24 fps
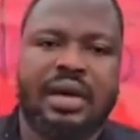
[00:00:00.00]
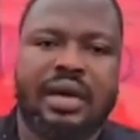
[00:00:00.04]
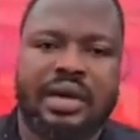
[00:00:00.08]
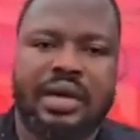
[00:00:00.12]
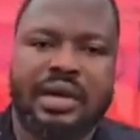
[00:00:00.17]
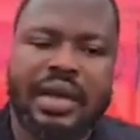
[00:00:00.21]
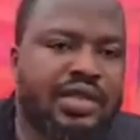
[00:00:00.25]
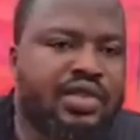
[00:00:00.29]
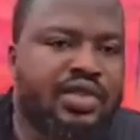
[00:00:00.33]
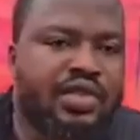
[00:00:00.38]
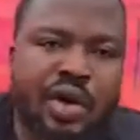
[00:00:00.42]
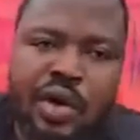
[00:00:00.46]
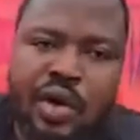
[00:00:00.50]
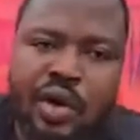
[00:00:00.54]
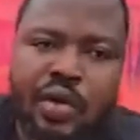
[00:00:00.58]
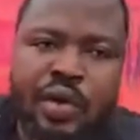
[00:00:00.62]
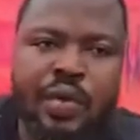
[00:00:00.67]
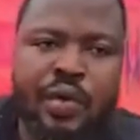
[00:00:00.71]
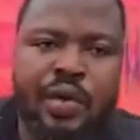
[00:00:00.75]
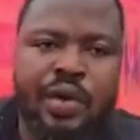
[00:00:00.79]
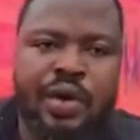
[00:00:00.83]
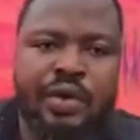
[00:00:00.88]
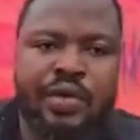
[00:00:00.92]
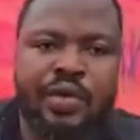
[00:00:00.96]
That's all
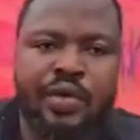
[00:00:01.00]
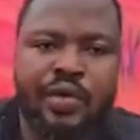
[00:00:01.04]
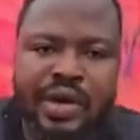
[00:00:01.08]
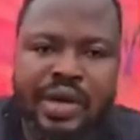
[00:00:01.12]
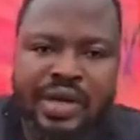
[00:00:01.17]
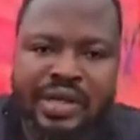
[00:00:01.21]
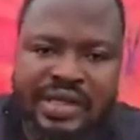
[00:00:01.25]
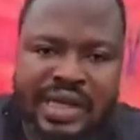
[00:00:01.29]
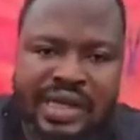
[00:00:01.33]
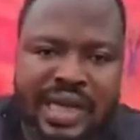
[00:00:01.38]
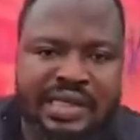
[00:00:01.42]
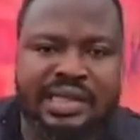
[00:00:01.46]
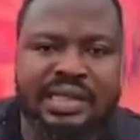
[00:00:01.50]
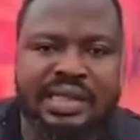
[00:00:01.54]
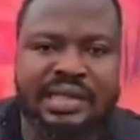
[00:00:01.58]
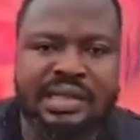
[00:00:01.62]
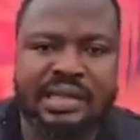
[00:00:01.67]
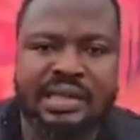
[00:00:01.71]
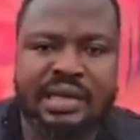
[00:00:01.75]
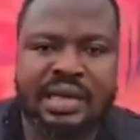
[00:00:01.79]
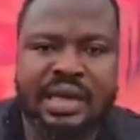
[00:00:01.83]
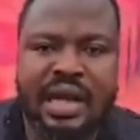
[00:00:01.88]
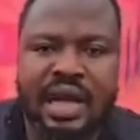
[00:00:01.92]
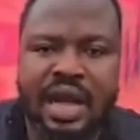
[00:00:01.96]
we want. We want the
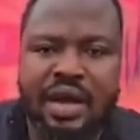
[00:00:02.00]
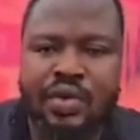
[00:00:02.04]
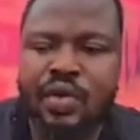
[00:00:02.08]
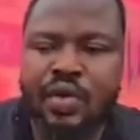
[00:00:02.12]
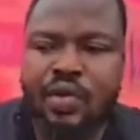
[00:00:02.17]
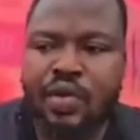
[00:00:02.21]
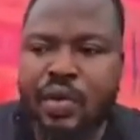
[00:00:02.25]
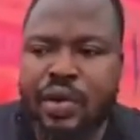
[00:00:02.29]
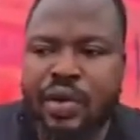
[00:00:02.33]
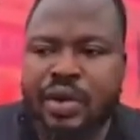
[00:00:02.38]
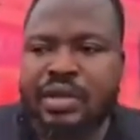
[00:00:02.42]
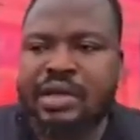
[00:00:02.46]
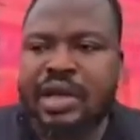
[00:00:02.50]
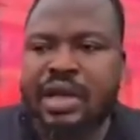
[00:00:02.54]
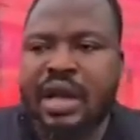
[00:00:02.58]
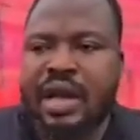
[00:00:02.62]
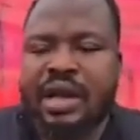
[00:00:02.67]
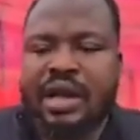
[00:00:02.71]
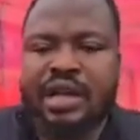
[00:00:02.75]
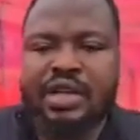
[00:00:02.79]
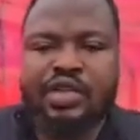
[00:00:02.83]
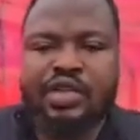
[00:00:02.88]
justice. And we want the